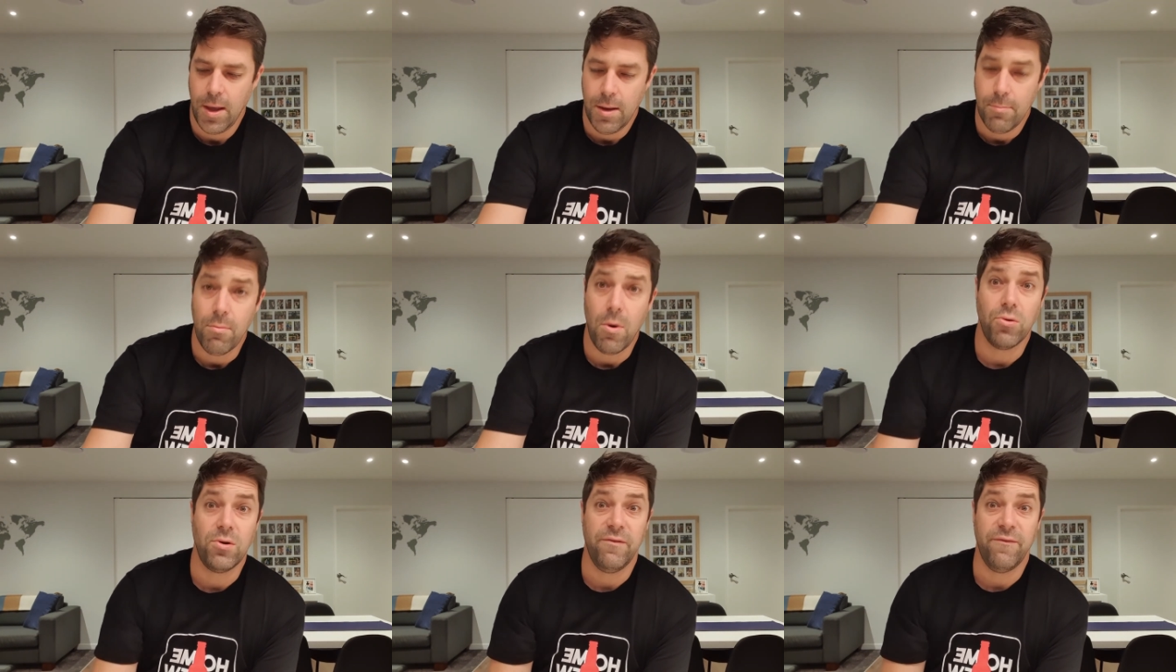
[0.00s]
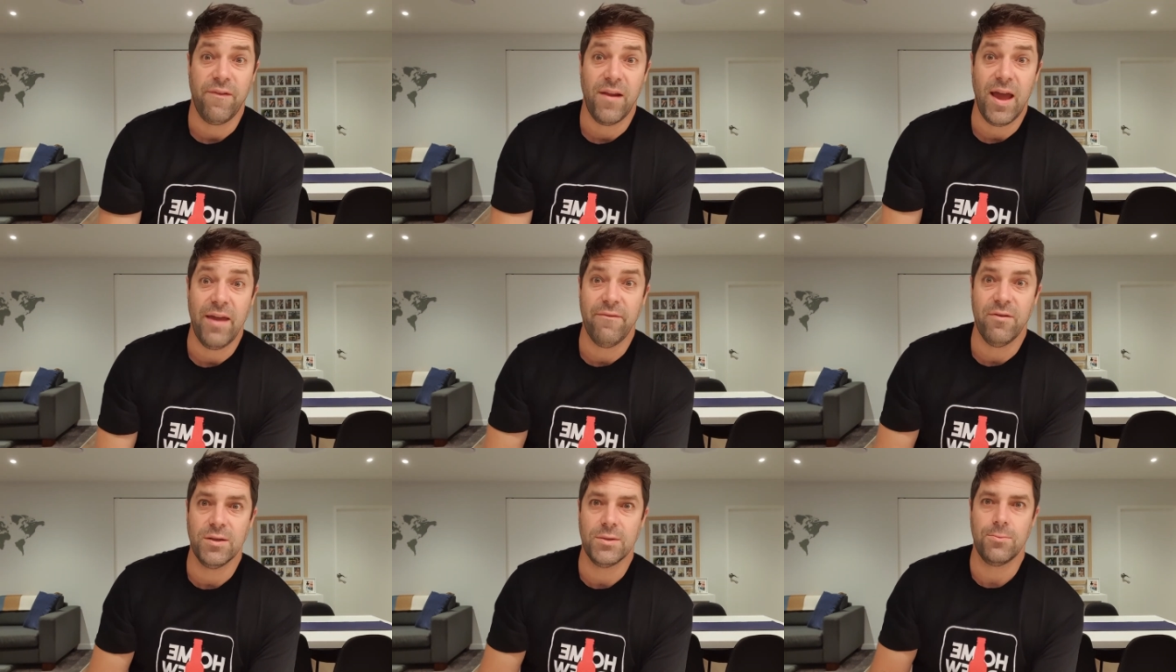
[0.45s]

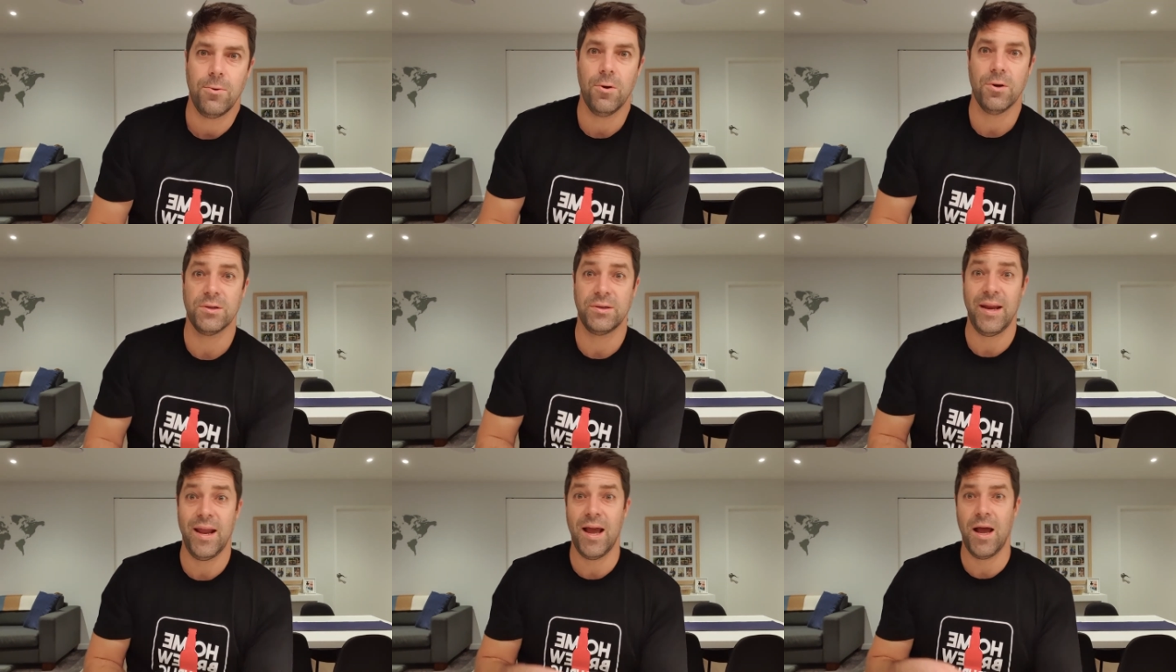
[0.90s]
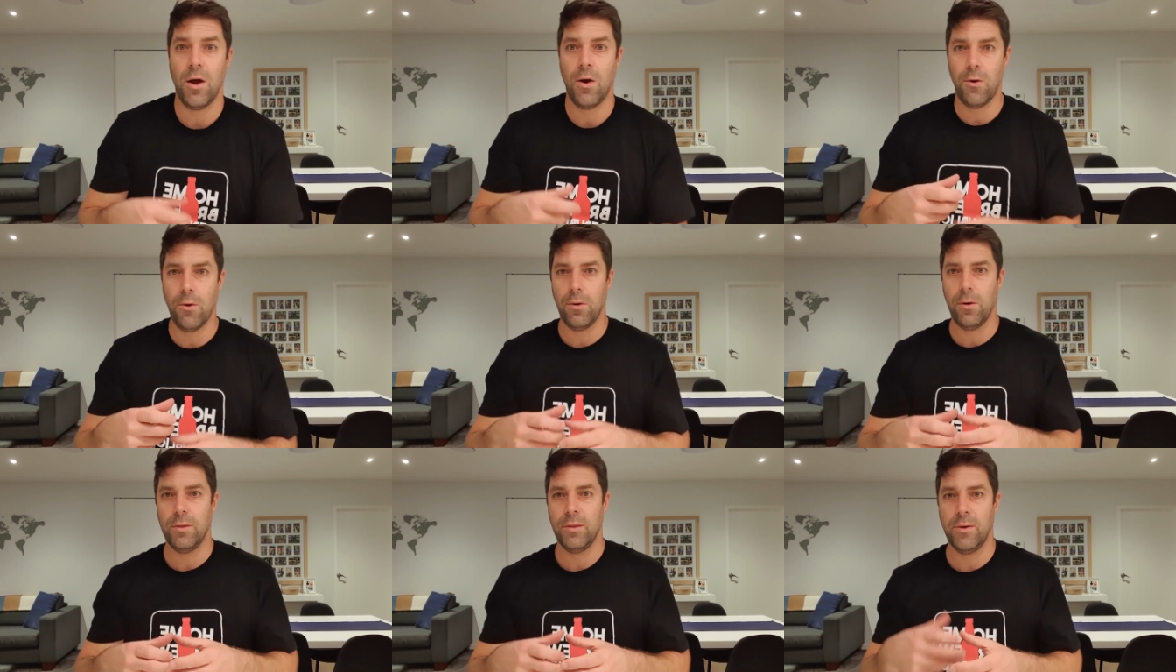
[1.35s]
flavours, whereas
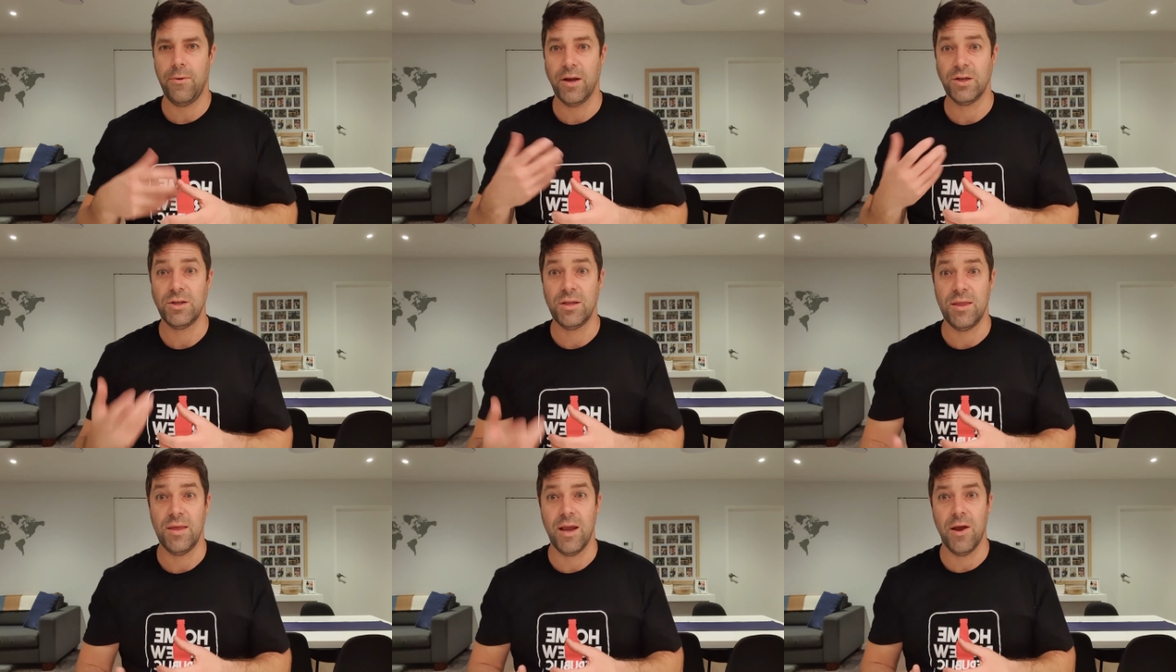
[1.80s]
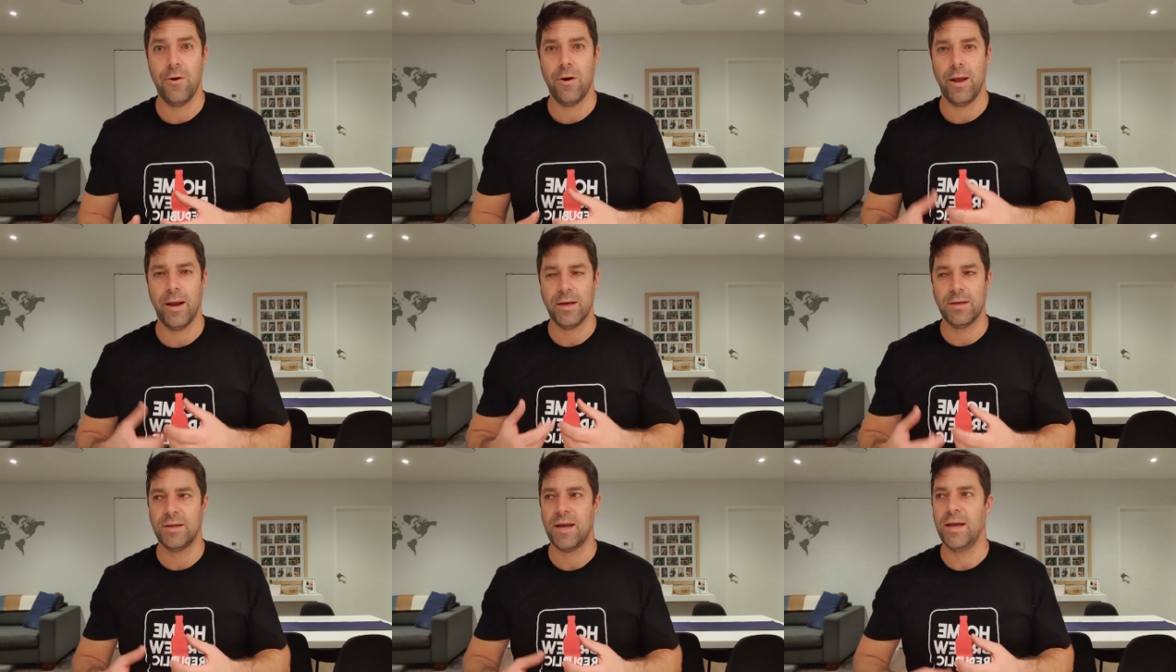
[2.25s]
now they're actually there and I
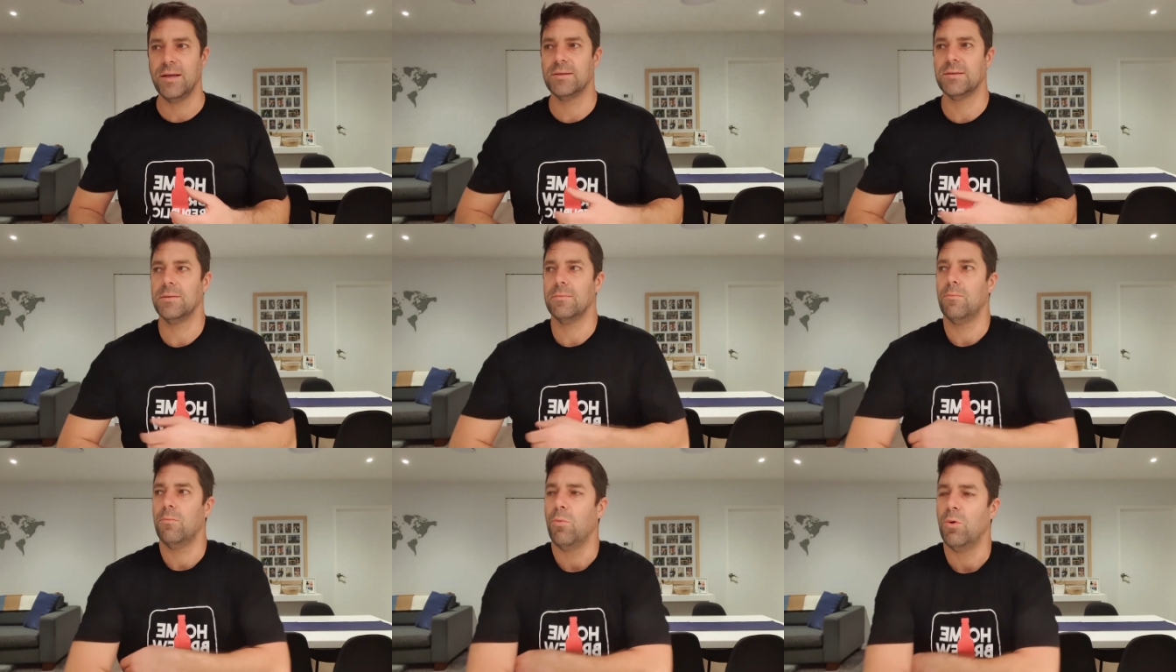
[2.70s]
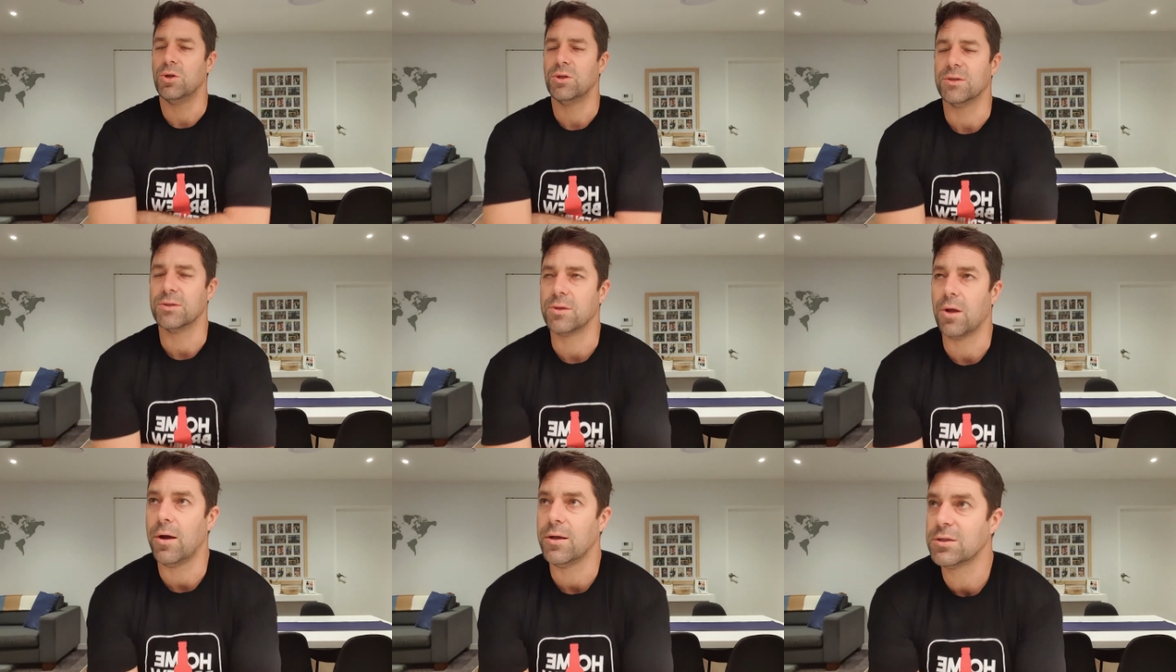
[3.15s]
can taste them, which
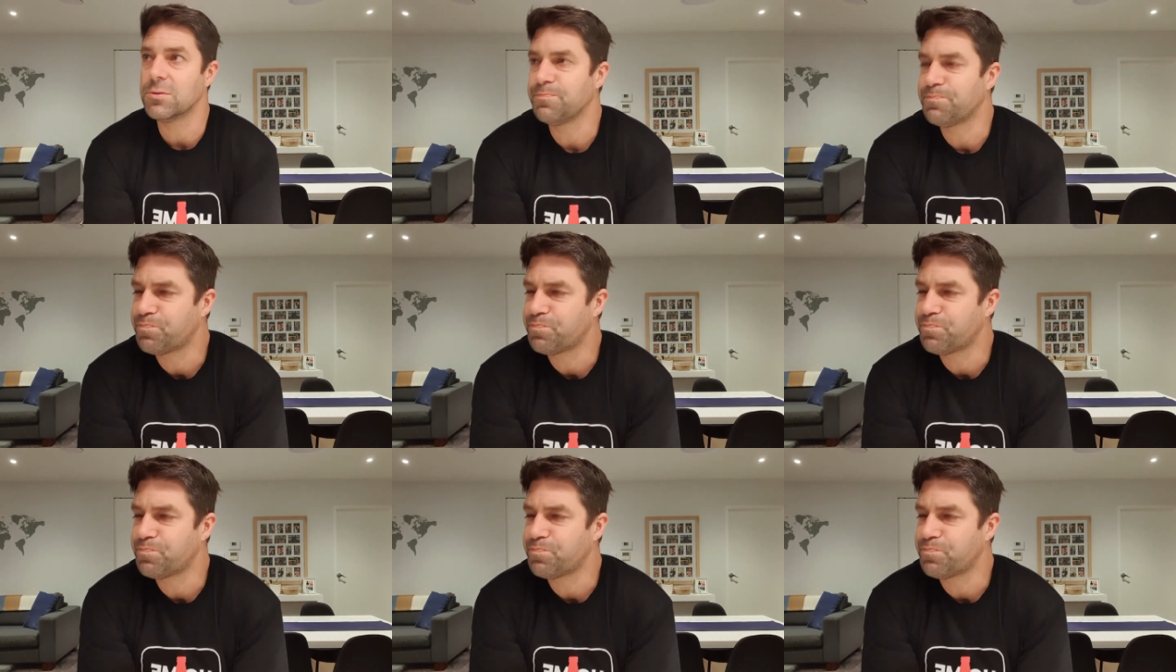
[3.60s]
is nice.